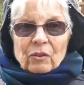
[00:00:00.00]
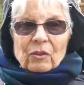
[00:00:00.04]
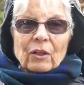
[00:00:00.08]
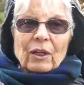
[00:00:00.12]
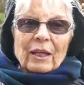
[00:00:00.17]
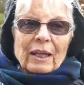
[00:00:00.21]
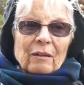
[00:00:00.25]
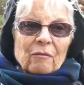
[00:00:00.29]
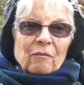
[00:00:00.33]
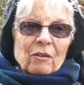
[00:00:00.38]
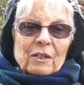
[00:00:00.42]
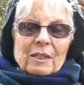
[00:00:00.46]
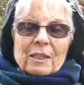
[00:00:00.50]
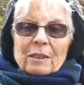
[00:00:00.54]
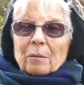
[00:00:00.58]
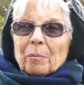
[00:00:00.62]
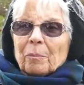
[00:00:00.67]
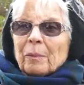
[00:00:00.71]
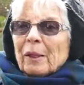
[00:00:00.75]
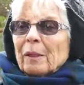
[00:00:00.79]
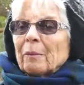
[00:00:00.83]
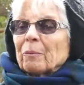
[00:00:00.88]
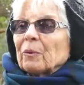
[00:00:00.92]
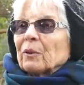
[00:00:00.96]
gave us the
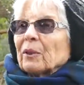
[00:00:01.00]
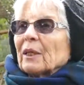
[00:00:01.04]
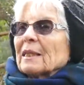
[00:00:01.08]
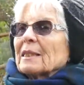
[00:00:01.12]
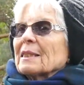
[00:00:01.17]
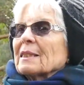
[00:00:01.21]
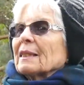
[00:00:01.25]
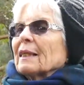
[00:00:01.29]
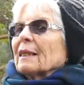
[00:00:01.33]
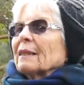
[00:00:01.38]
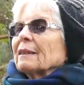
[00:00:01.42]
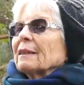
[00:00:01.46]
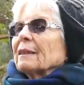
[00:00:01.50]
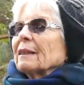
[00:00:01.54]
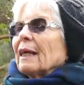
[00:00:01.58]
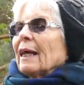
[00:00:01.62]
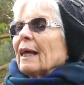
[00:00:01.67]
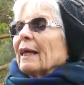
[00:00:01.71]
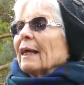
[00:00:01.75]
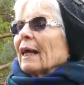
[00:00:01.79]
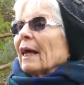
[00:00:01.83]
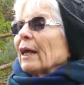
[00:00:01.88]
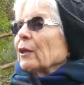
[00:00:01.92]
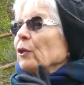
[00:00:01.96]
paper and said,
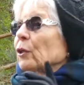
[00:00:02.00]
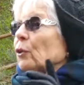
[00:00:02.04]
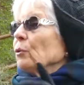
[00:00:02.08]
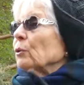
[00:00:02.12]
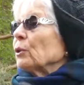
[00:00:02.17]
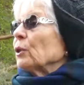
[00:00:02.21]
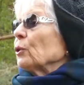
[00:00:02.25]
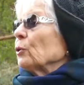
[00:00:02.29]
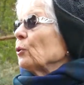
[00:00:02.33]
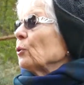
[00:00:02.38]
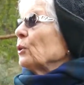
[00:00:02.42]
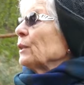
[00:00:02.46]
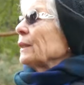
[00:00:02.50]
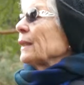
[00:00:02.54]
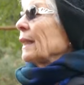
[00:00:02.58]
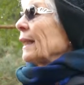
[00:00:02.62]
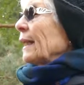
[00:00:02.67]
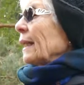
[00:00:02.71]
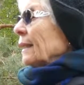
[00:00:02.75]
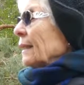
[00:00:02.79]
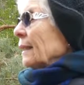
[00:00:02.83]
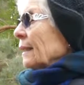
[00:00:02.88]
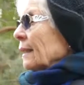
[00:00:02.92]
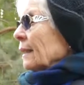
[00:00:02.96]
and I know an old
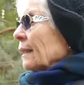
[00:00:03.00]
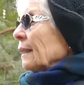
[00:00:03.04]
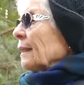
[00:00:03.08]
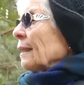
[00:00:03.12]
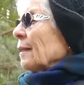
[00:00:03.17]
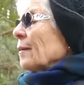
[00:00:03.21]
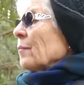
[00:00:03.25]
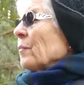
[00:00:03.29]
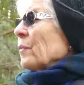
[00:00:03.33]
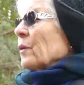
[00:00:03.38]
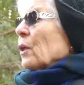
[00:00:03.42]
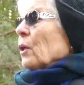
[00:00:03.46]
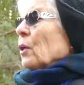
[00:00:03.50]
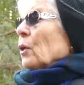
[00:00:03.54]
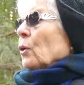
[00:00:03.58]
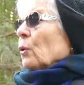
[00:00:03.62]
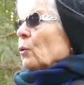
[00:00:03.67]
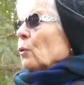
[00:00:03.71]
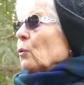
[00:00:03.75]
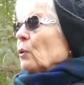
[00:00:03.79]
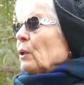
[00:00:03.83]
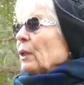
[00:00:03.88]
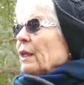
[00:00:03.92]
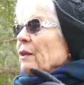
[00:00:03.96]
lady
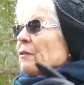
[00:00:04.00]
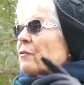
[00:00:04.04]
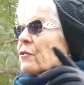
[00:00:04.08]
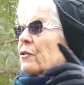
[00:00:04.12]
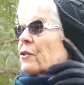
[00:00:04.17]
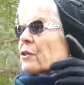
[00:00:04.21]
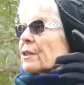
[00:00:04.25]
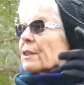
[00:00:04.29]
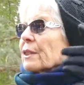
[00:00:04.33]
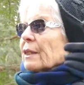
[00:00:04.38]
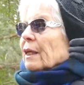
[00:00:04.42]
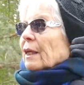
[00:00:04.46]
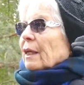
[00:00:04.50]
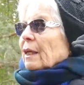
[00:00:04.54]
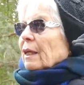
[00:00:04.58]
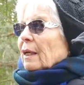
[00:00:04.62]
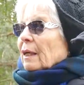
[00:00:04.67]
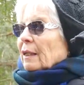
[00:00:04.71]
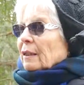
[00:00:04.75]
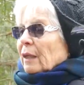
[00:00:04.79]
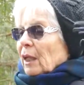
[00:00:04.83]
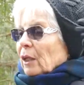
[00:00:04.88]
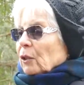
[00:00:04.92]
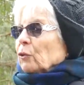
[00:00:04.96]
who lives
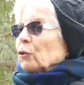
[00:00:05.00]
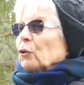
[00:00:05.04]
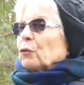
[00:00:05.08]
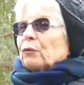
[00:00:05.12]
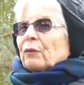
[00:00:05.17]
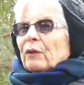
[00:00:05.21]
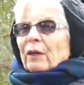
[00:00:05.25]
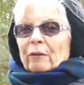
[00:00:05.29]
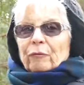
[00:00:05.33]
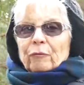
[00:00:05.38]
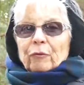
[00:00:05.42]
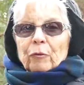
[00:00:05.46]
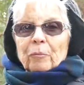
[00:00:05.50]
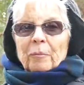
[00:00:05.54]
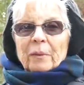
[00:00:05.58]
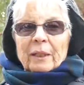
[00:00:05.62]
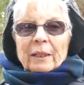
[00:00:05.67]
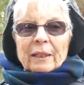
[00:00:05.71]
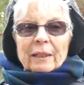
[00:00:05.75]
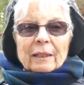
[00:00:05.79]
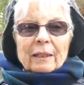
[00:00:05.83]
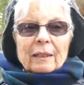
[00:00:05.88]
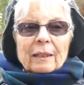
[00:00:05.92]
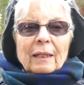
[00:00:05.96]
not too far from
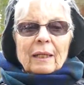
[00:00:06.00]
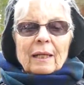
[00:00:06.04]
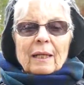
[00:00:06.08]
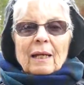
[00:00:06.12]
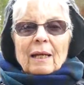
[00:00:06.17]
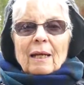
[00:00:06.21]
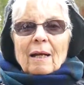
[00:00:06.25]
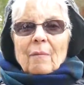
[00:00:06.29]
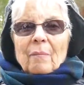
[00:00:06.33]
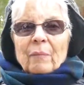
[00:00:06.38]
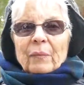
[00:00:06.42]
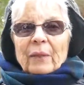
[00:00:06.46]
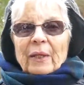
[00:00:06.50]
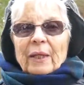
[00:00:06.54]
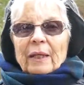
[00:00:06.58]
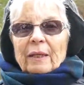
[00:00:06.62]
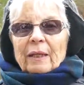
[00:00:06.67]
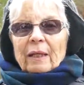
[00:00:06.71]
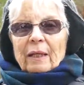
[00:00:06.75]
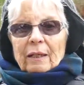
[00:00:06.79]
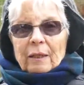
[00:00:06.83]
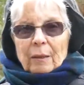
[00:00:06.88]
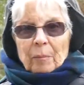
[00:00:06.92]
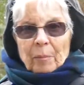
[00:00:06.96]
here in an